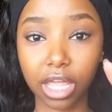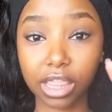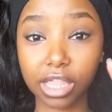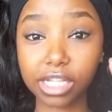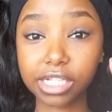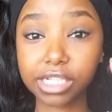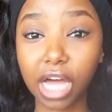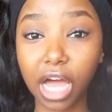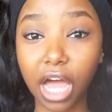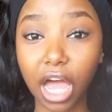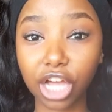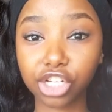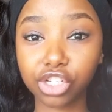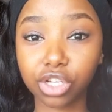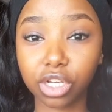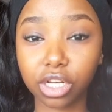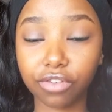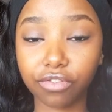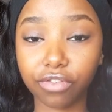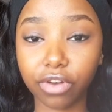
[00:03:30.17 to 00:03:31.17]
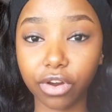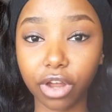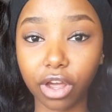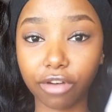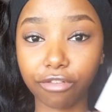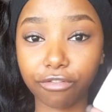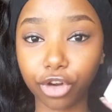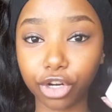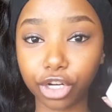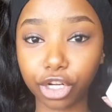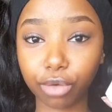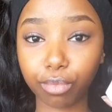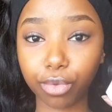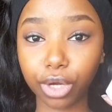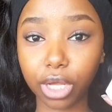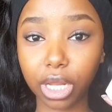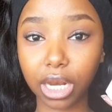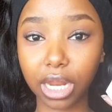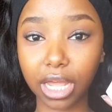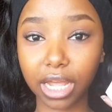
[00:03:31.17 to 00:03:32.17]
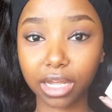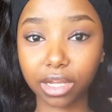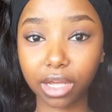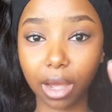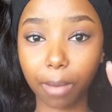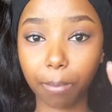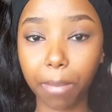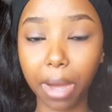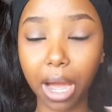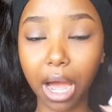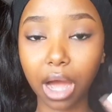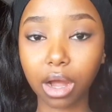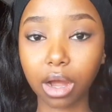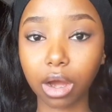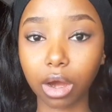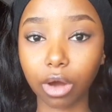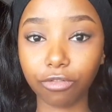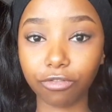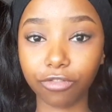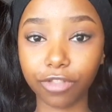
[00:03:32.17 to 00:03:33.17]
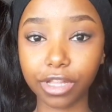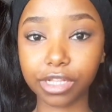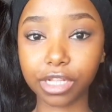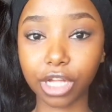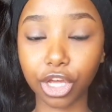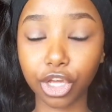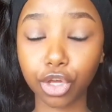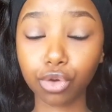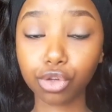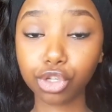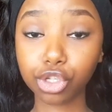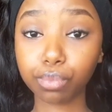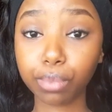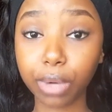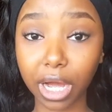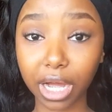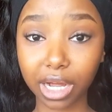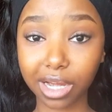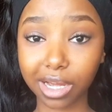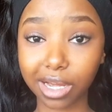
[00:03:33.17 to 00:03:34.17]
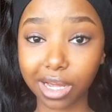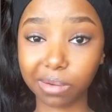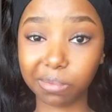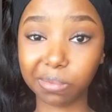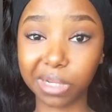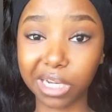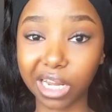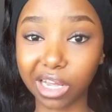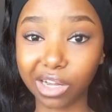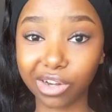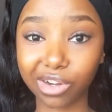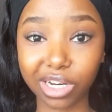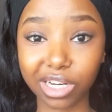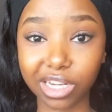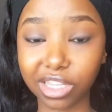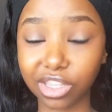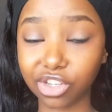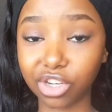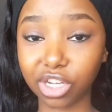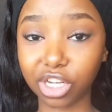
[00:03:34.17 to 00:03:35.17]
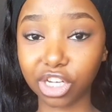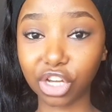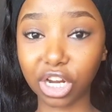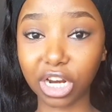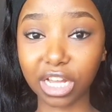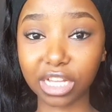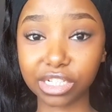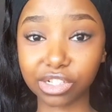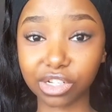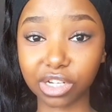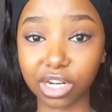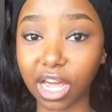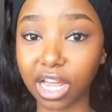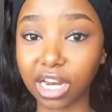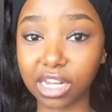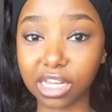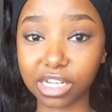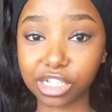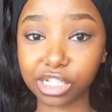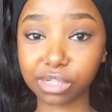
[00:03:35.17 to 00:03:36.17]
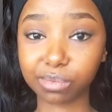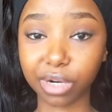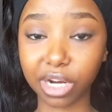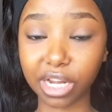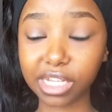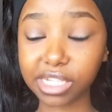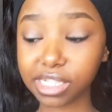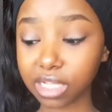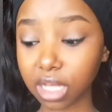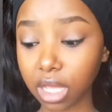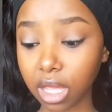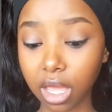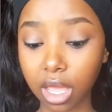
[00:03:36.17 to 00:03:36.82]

And these are actually very affordable, like a pack of this, a huge pack can be like only $3 on AliExpress.